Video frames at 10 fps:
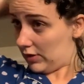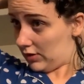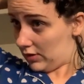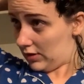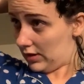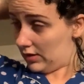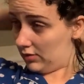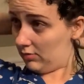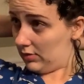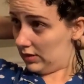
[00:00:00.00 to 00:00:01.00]
Partially I
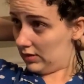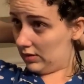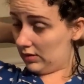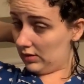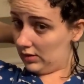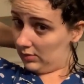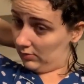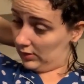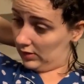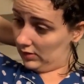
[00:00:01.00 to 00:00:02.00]
don't because
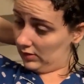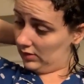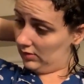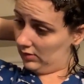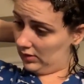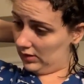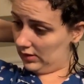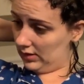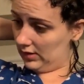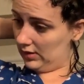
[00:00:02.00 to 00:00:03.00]
I'm lazy like
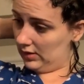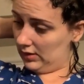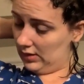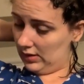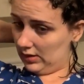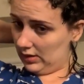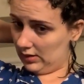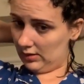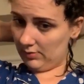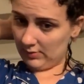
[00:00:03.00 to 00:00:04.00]
that,
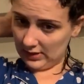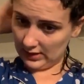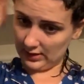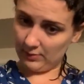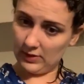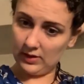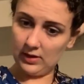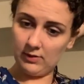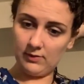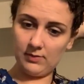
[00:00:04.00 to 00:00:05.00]
and my cap is
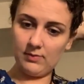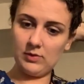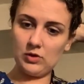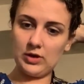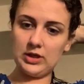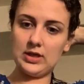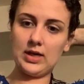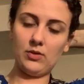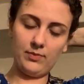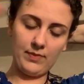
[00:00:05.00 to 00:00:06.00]
kind of stretched
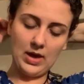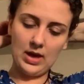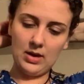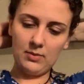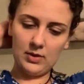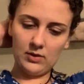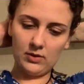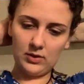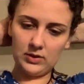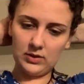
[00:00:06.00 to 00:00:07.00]
out. But
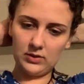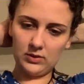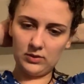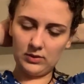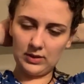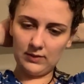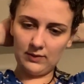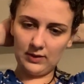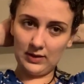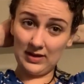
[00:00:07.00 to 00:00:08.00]
also, I
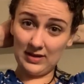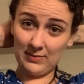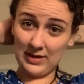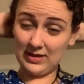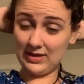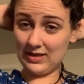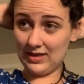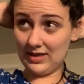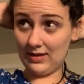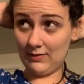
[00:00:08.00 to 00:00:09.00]
feel like it makes it
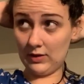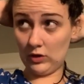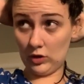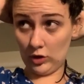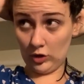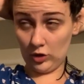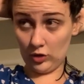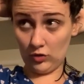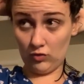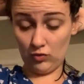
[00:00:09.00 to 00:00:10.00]
take even longer
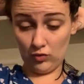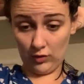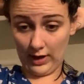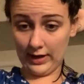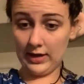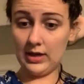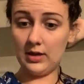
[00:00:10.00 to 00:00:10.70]
to dry.